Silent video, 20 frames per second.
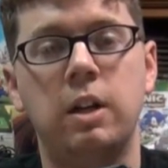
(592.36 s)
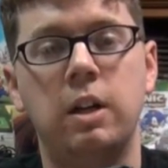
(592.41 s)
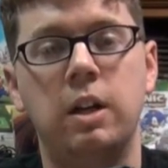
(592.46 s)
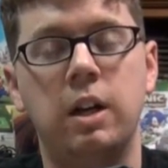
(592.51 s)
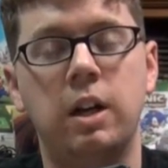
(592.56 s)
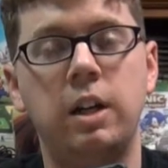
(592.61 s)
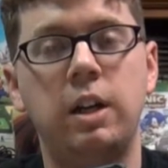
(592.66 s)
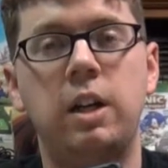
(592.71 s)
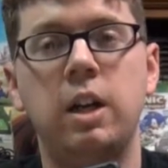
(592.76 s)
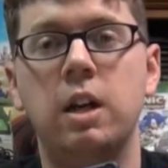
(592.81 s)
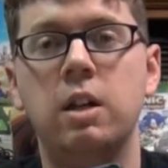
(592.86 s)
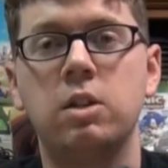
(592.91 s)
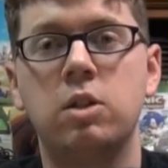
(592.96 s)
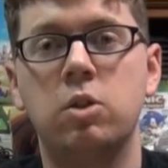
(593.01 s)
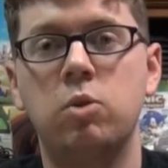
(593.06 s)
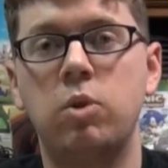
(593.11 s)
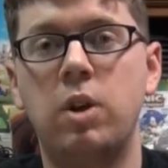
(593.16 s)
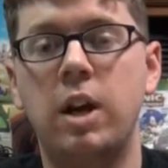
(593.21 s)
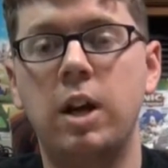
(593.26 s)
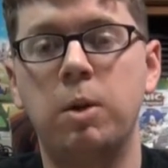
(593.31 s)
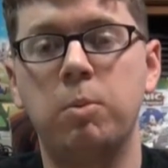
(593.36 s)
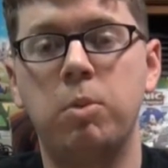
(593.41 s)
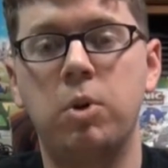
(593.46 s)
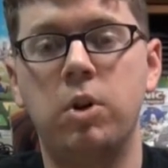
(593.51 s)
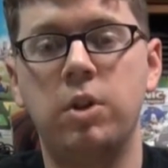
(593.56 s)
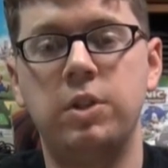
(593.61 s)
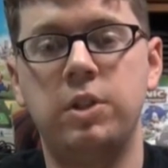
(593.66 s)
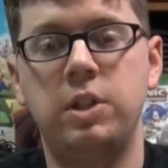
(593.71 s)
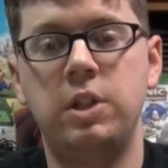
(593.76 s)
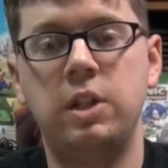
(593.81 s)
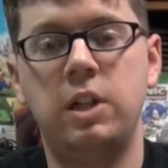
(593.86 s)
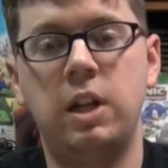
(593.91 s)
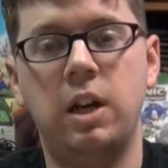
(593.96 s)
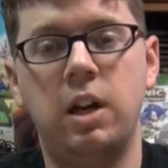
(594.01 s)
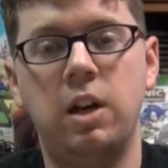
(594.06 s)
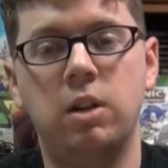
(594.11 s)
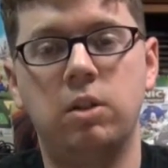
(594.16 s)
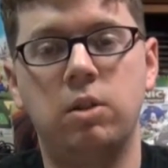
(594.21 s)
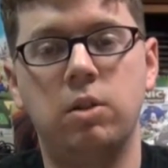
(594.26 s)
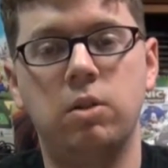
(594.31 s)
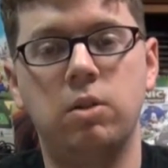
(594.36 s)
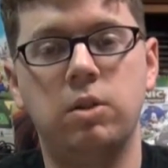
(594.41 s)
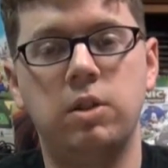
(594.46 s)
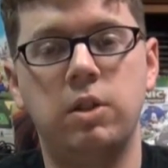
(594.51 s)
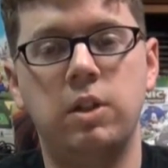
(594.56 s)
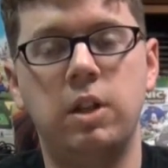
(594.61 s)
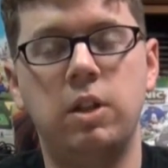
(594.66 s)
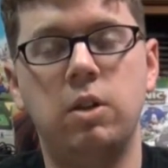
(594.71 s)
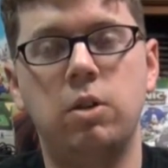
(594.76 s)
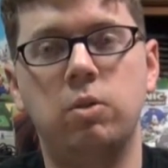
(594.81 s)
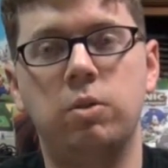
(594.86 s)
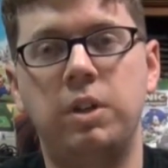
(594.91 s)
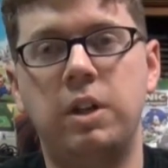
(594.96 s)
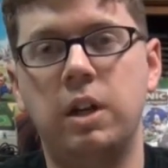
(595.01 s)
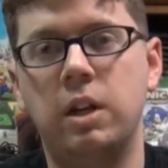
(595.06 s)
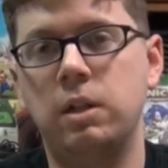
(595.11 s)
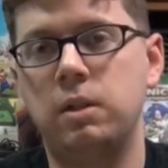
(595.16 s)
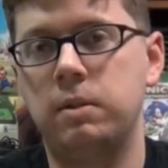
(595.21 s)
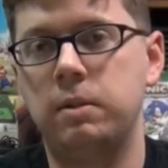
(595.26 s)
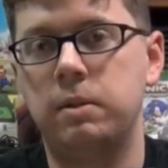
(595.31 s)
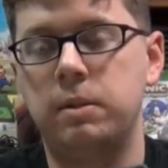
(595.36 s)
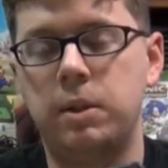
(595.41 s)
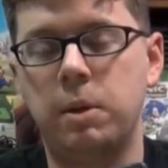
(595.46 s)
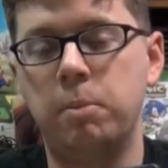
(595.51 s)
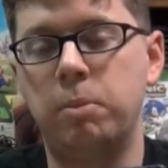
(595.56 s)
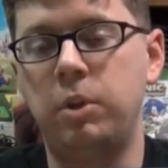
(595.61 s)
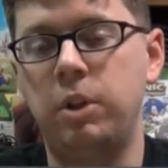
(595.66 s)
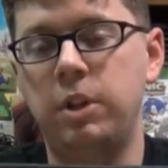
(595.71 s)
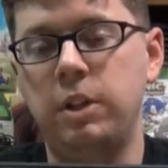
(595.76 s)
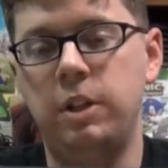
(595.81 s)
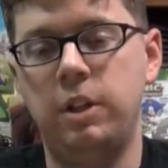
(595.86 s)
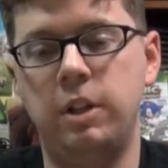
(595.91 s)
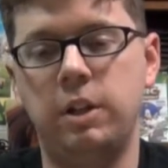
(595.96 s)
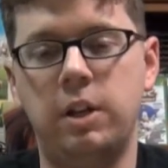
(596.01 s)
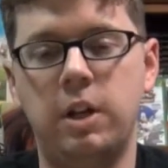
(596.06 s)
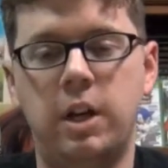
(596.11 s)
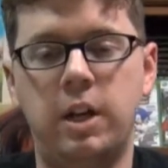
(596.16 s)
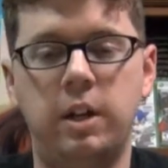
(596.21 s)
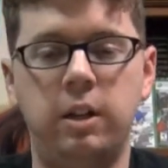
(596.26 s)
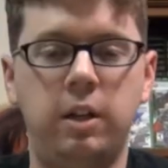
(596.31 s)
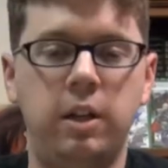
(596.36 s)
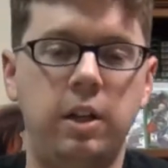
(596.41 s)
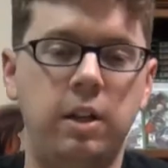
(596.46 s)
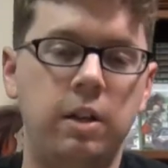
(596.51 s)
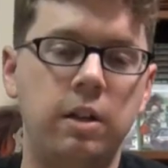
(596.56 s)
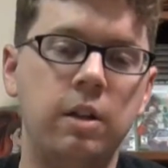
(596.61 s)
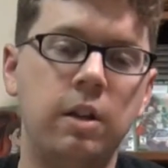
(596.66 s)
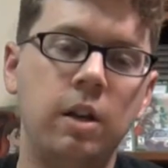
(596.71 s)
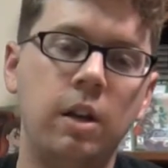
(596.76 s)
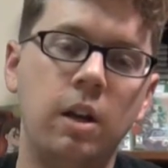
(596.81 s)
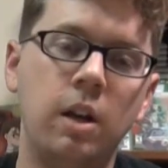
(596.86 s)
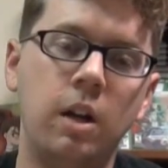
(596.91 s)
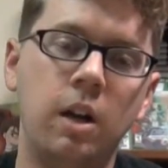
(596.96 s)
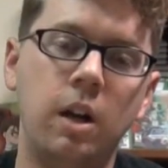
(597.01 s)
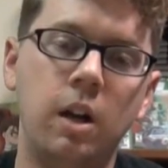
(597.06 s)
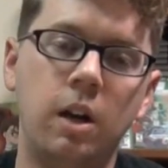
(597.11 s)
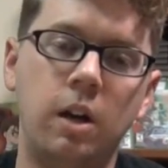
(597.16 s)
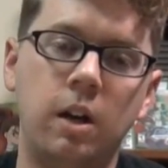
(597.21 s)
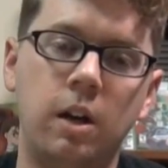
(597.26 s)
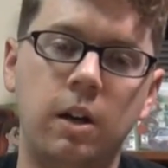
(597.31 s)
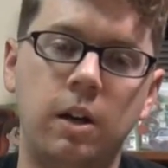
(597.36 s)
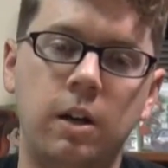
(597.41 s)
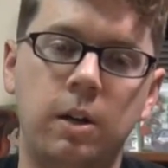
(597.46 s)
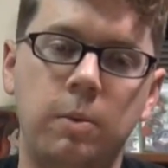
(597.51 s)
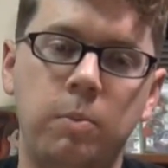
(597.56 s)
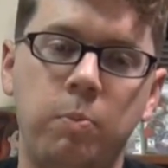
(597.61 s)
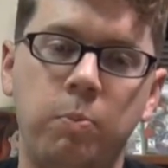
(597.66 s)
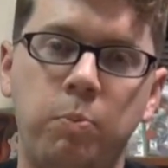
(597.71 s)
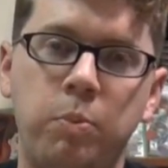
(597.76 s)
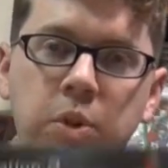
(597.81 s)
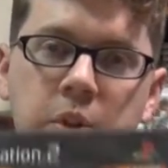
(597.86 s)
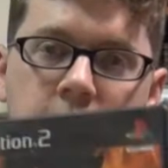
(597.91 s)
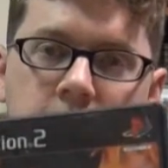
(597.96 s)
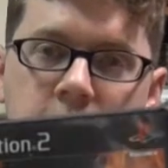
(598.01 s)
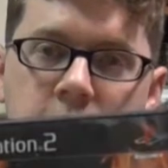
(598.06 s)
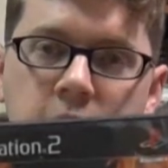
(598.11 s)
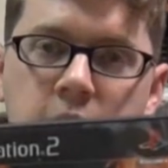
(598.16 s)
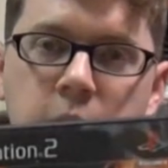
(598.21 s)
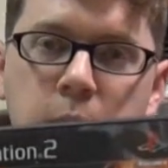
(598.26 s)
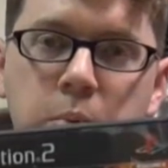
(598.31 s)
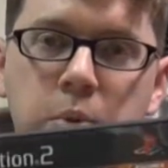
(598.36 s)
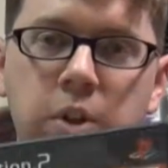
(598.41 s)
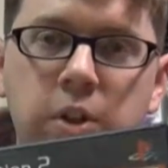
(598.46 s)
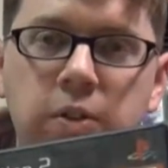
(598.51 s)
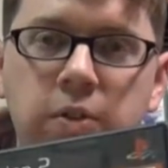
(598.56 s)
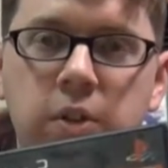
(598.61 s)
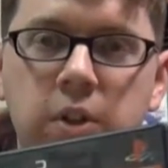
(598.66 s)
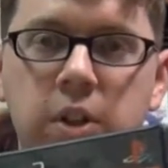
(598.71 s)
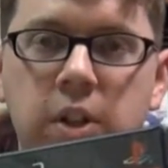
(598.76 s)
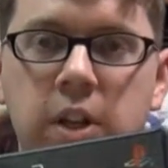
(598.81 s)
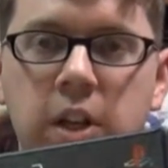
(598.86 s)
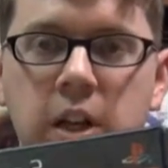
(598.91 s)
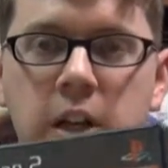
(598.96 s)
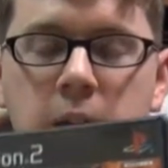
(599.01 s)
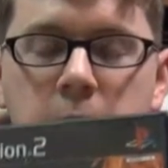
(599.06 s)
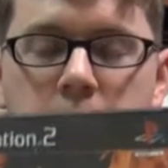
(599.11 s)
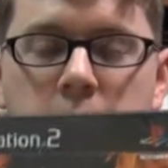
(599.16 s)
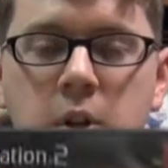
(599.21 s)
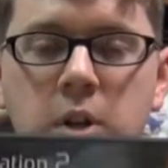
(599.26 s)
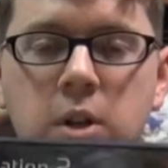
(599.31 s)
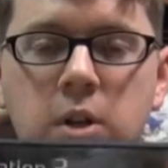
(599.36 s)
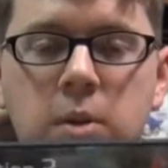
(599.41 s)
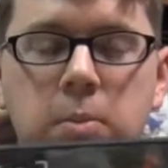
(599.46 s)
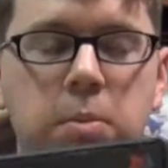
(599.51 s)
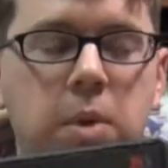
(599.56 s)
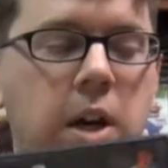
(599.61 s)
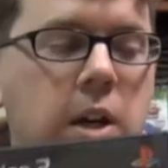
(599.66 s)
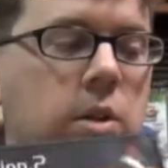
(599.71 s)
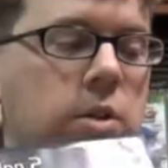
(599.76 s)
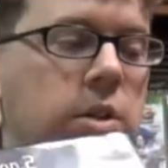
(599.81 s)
against Dragon Ball Z characters and they don't get completely annihilated. But this is a pretty fun game. Battle